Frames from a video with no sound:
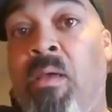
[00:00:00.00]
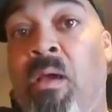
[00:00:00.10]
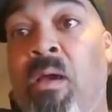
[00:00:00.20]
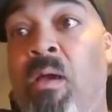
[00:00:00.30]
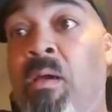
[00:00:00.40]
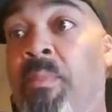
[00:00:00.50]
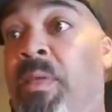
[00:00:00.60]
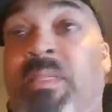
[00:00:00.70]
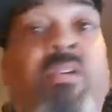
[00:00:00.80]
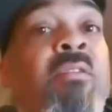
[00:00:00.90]
uh,
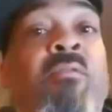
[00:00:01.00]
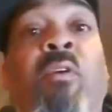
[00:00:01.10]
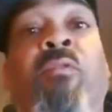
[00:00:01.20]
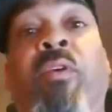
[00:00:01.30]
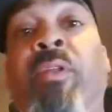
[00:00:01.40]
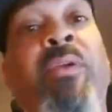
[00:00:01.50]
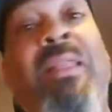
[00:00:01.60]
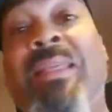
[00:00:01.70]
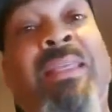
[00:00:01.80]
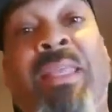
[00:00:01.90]
because I couldn't vote for
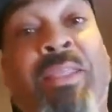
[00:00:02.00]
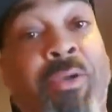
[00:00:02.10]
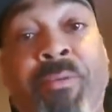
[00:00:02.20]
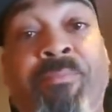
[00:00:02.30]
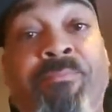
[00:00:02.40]
Hillary Clinton either.